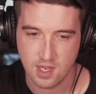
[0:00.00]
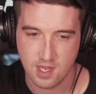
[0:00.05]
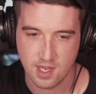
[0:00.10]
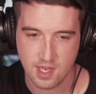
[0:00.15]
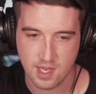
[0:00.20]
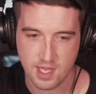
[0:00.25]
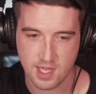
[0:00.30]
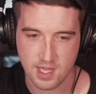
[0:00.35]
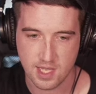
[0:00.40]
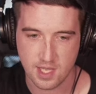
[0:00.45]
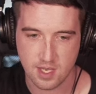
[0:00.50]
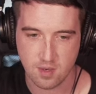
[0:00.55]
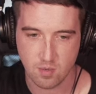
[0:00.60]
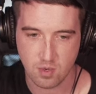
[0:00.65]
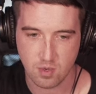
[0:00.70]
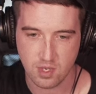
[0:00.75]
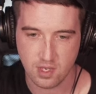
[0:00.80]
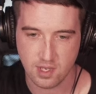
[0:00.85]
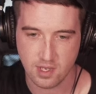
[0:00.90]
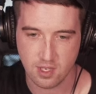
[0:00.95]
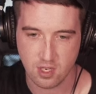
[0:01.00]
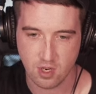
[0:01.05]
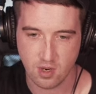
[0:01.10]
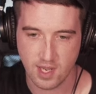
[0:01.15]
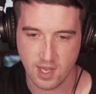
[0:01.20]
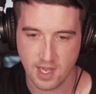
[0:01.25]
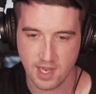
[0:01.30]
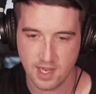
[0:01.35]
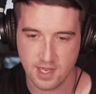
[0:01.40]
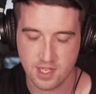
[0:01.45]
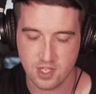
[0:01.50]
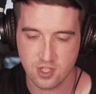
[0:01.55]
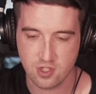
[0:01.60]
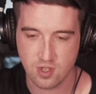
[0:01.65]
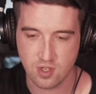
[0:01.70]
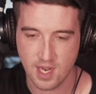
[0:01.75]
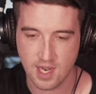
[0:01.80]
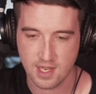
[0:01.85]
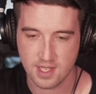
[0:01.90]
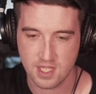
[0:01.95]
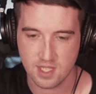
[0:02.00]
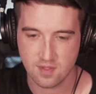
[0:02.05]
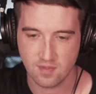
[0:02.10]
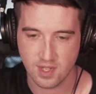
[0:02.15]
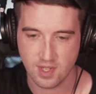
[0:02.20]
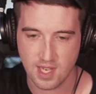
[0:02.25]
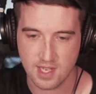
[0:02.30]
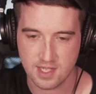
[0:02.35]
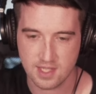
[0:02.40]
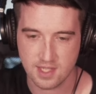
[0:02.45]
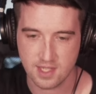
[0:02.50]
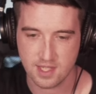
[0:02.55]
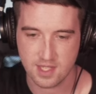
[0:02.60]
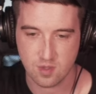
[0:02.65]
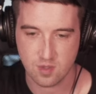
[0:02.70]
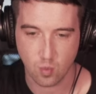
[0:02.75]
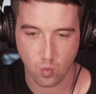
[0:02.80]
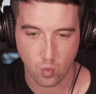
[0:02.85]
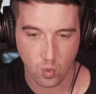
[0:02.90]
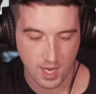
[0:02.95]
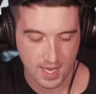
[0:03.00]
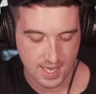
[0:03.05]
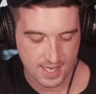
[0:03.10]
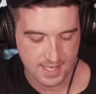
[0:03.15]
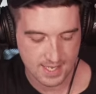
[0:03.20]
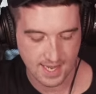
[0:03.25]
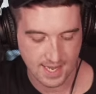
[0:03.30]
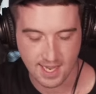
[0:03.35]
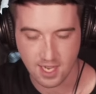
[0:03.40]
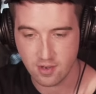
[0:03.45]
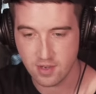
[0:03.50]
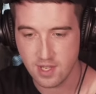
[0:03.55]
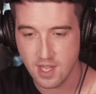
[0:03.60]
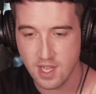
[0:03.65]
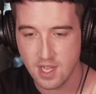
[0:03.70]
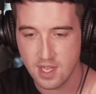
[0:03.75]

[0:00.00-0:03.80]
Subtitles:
and then we're gonna go ahead and drag these velocities way down.